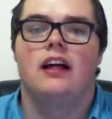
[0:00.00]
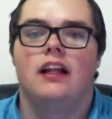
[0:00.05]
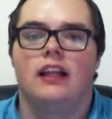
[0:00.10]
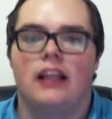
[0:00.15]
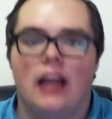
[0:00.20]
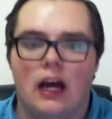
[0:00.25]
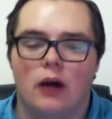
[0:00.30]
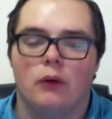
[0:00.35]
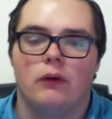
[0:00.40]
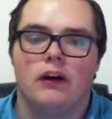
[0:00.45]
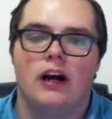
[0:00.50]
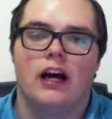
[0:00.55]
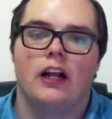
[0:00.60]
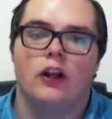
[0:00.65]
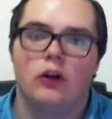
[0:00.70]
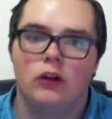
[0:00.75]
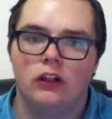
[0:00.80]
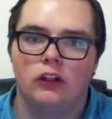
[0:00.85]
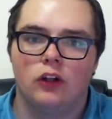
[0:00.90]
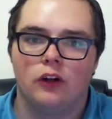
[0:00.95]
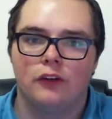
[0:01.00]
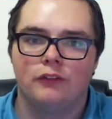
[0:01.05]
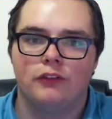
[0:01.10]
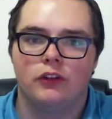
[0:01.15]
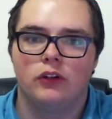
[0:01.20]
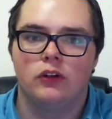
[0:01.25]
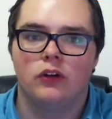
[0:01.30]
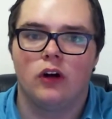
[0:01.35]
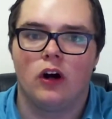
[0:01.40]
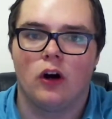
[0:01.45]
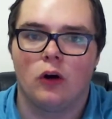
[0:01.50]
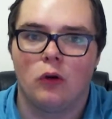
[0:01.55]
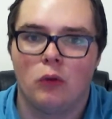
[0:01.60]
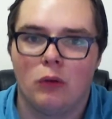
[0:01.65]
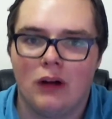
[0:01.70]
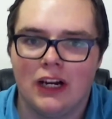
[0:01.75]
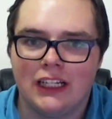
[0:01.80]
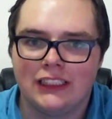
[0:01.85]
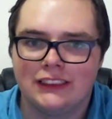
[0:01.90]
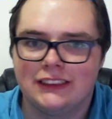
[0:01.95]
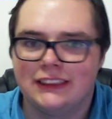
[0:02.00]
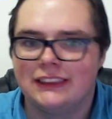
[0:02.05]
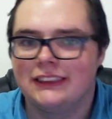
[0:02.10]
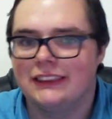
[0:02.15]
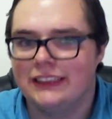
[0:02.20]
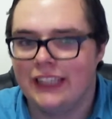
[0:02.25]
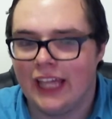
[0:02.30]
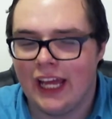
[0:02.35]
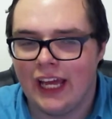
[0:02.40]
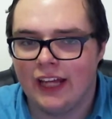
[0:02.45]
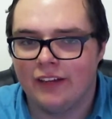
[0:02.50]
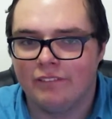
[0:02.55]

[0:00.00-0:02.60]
Now, I know a lot of you are quite scared